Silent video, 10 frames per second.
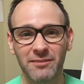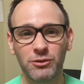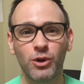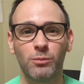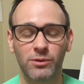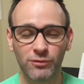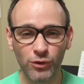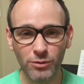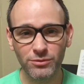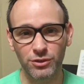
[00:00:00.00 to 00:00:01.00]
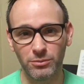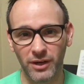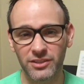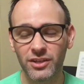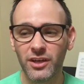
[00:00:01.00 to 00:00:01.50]
if you don't perform too
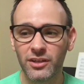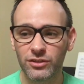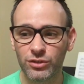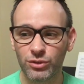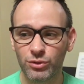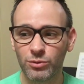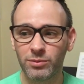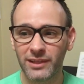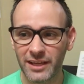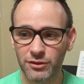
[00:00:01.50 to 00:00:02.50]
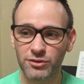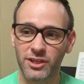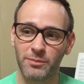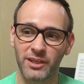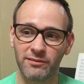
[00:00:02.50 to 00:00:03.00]
much, to play through
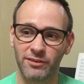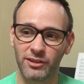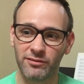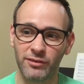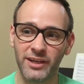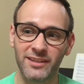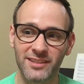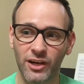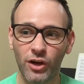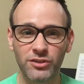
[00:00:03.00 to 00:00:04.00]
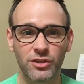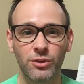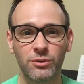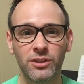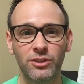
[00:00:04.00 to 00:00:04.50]
something in front of friends. And
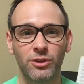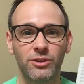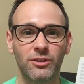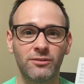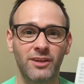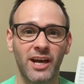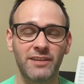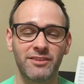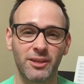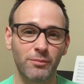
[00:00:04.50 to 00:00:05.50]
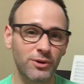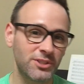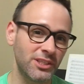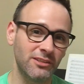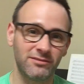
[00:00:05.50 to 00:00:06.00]
also, you know, you're kind of at the
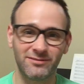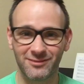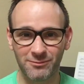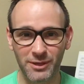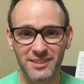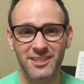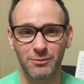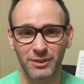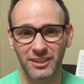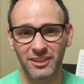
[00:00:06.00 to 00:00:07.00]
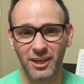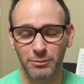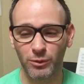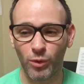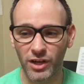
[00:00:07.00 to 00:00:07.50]
mercy of when someone can
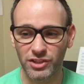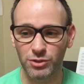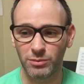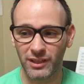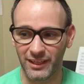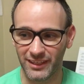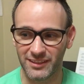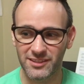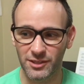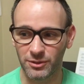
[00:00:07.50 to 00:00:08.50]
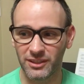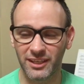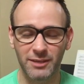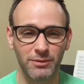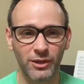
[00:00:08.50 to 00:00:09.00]
come and watch you play. And so
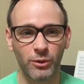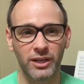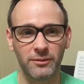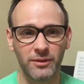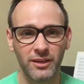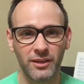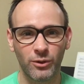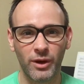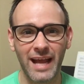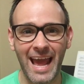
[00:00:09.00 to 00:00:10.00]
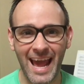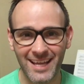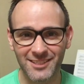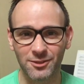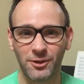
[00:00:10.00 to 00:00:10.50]
it can be quite a
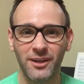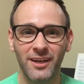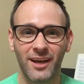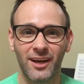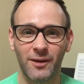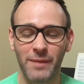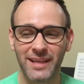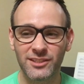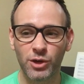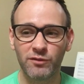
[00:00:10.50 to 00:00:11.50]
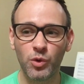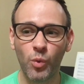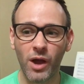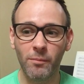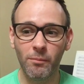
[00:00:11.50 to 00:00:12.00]
hassle. And so if you
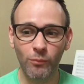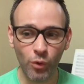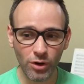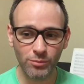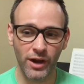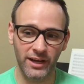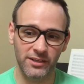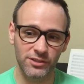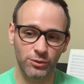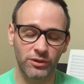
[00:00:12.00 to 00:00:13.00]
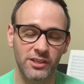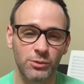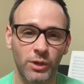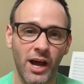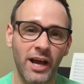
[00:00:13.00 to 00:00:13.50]
want more practice doing
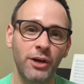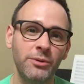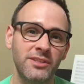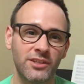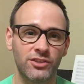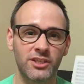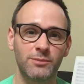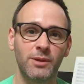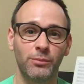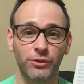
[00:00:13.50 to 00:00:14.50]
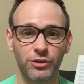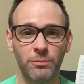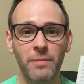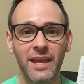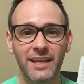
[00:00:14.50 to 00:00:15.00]
this, what I always suggest people
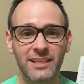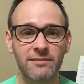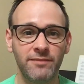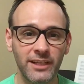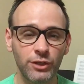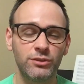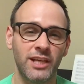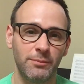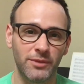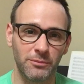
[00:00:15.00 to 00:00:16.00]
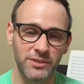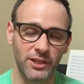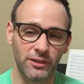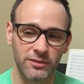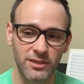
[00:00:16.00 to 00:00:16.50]
do is videotape
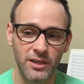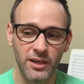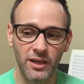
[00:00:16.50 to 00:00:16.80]
themselves.